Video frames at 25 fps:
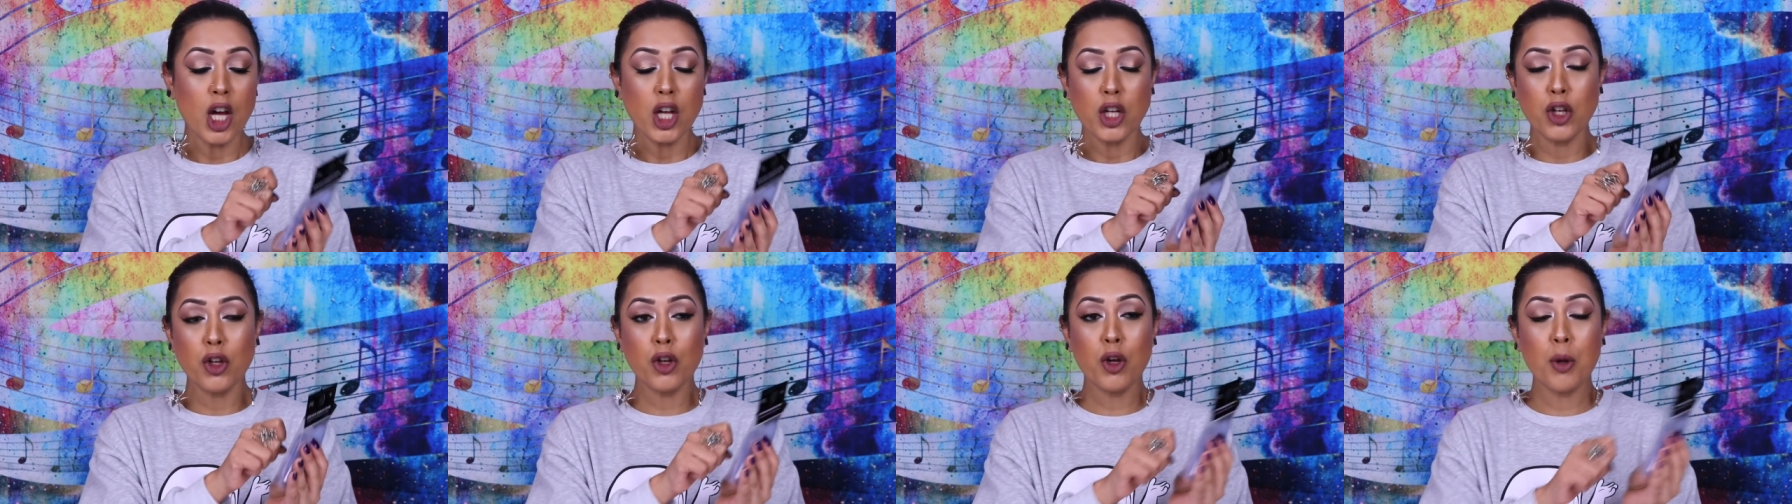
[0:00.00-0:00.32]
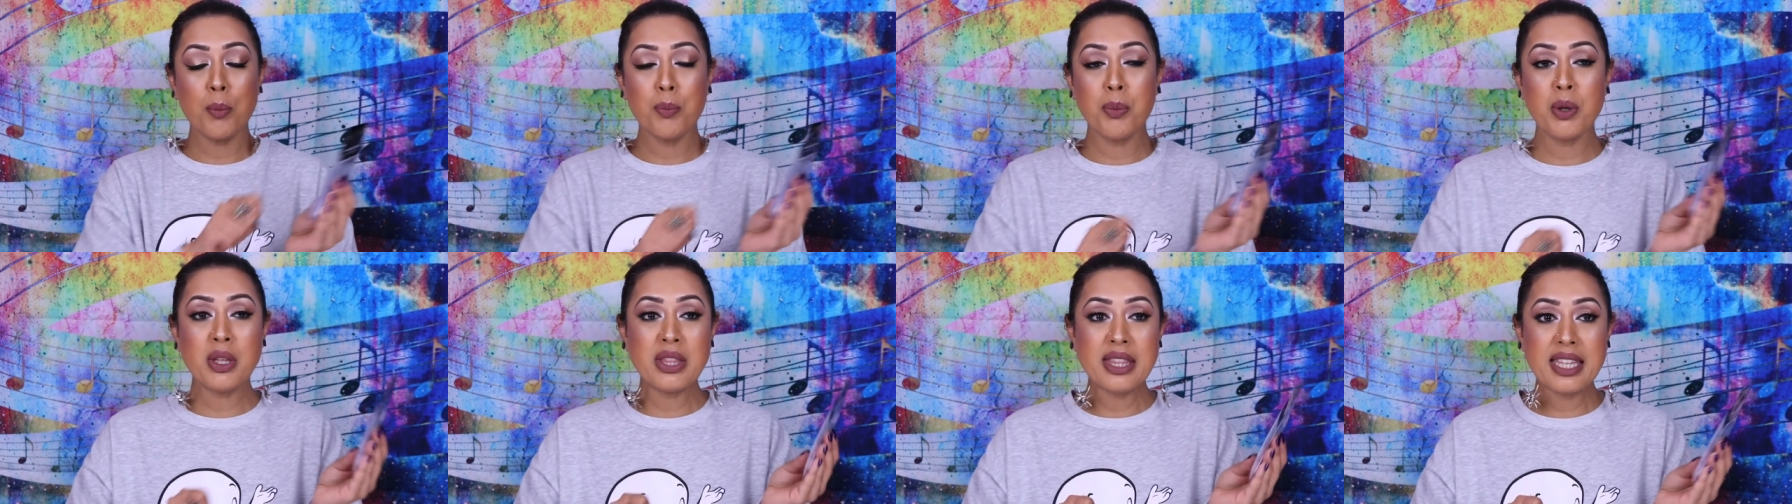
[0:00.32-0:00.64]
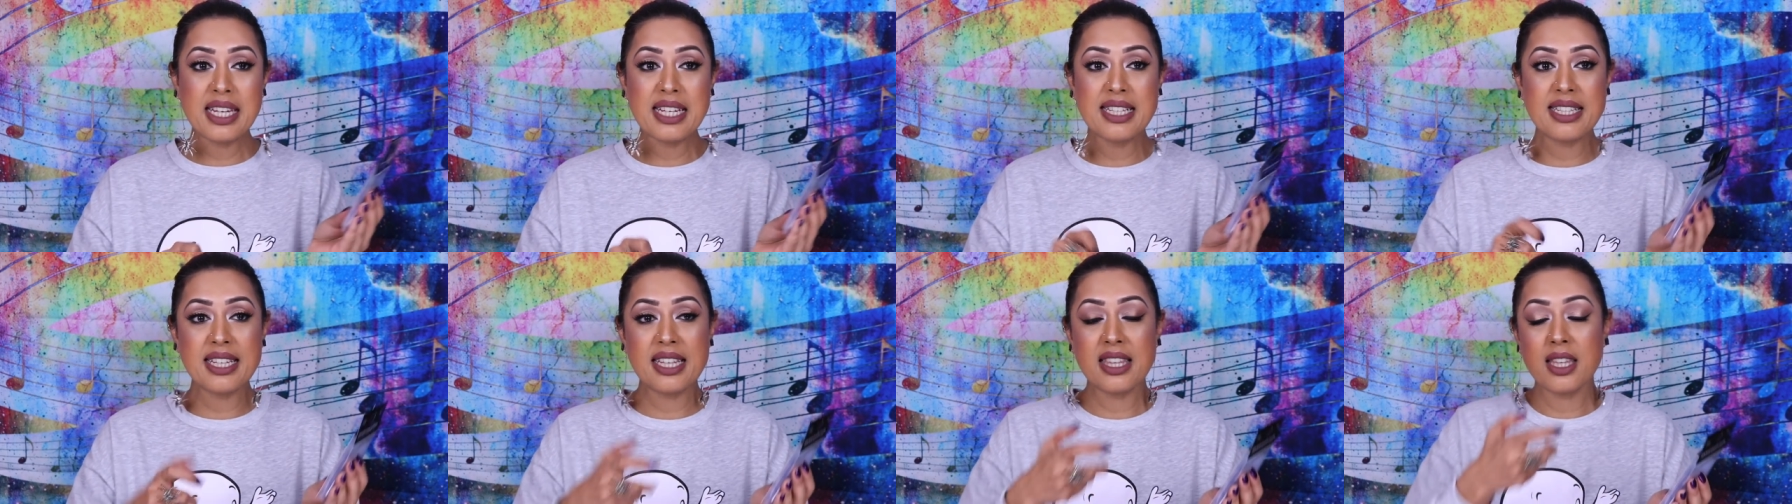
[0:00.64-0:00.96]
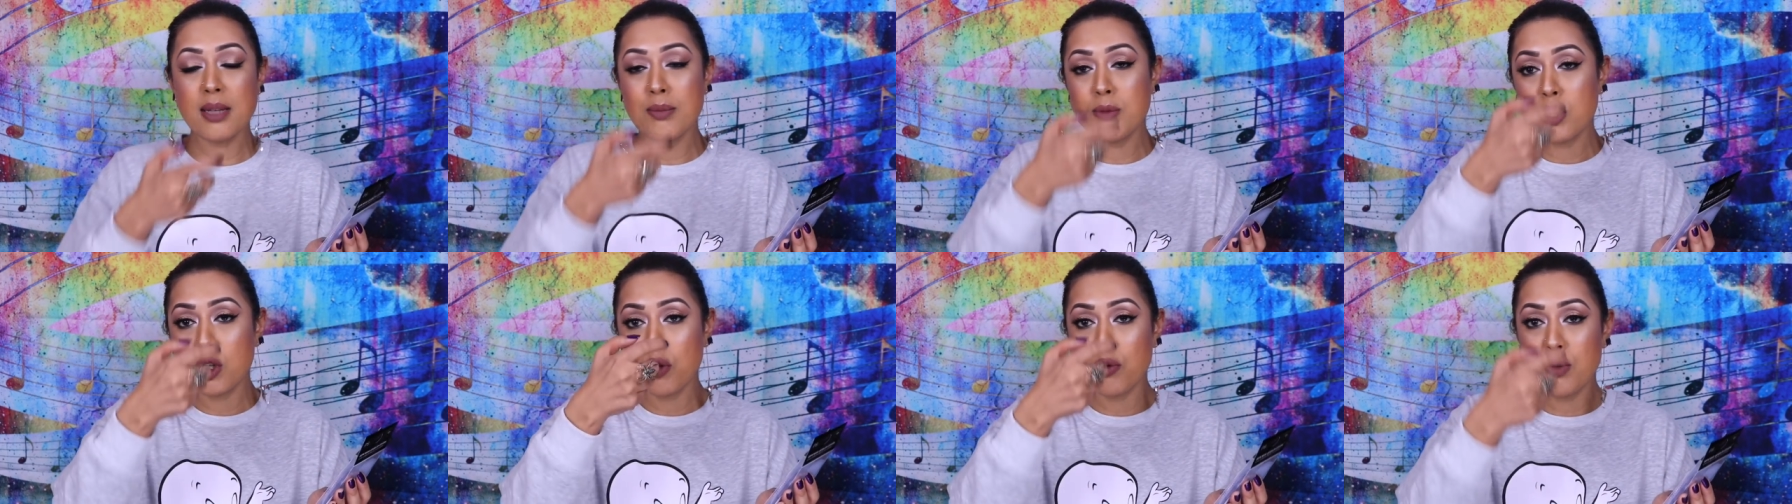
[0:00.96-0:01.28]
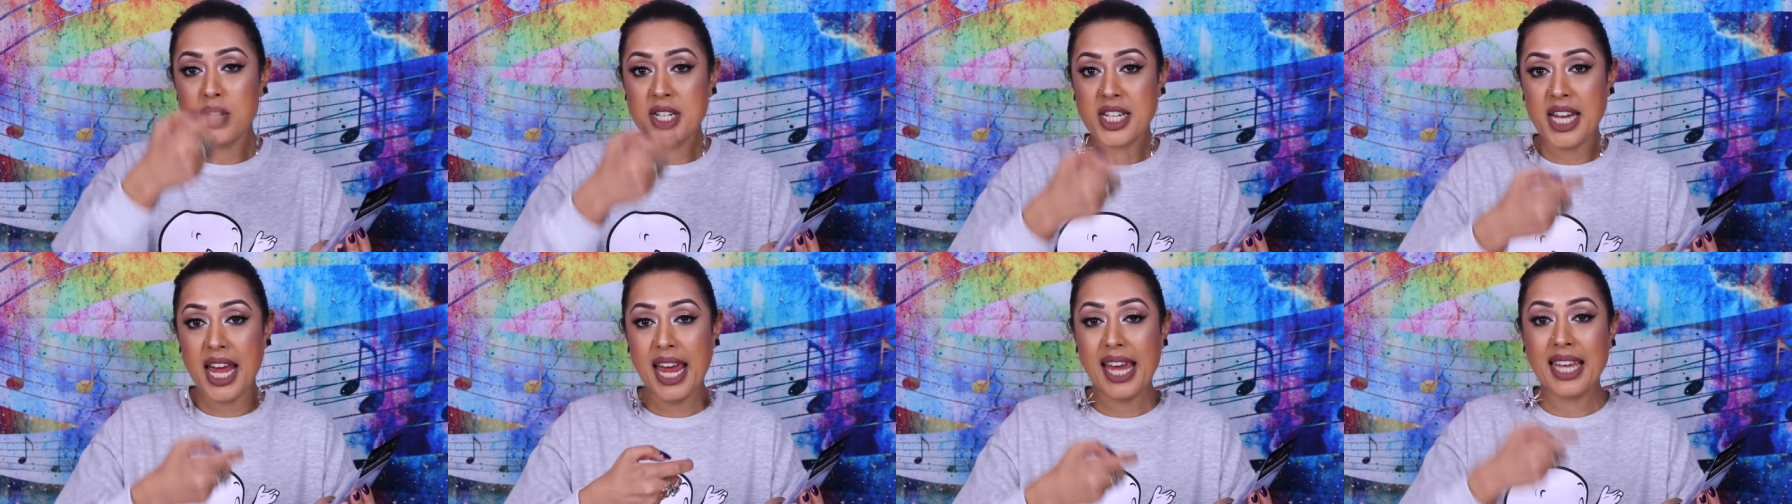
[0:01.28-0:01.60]
you can put these in them to
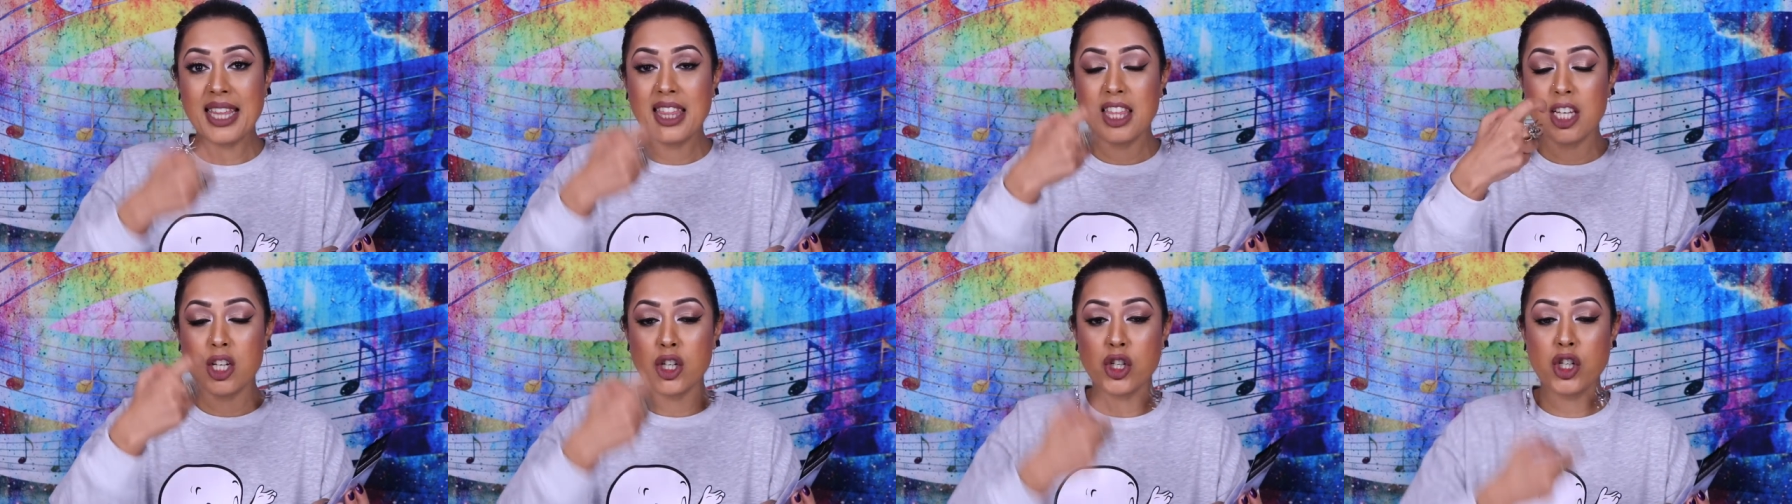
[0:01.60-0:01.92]
retain the